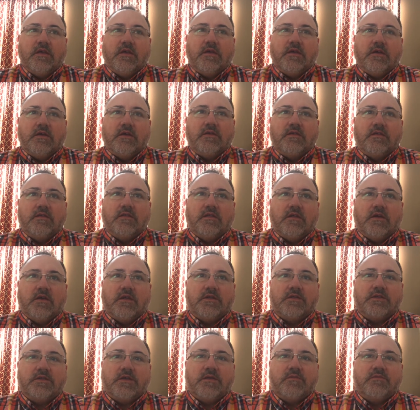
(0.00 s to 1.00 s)
A lot
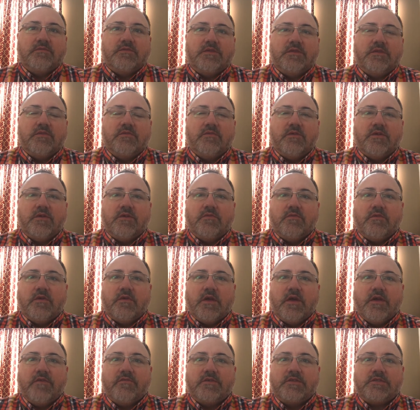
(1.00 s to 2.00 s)
of times in the winter we'll
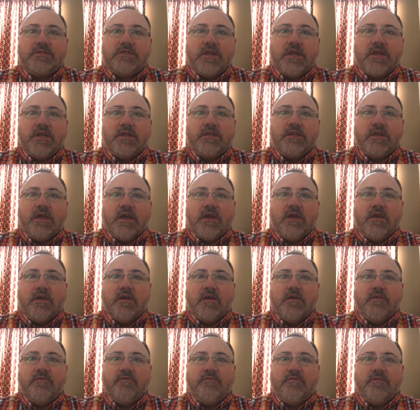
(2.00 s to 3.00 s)
have a shad die
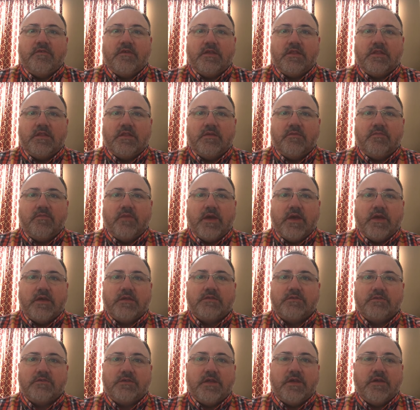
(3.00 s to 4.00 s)
off and the
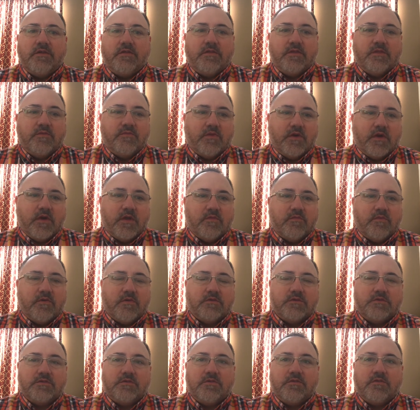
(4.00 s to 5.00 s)
bass are down at the bottom
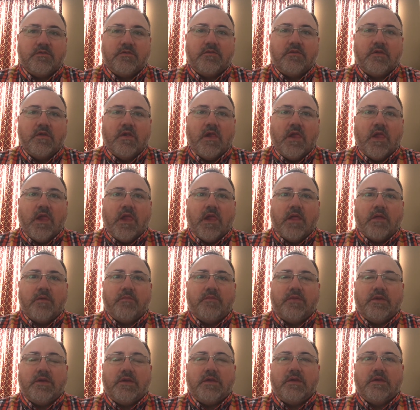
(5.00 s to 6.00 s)
also
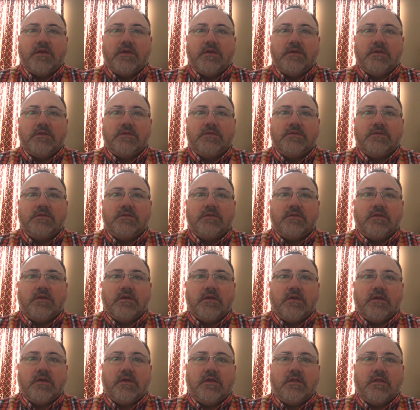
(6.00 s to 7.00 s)
because
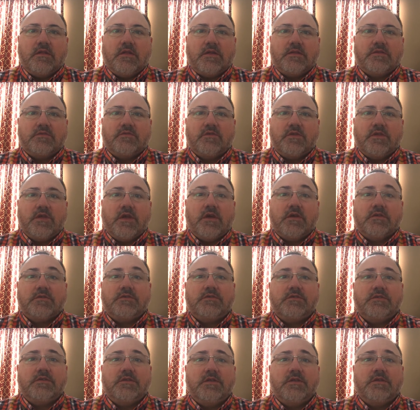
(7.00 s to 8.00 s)
that's where the oxygen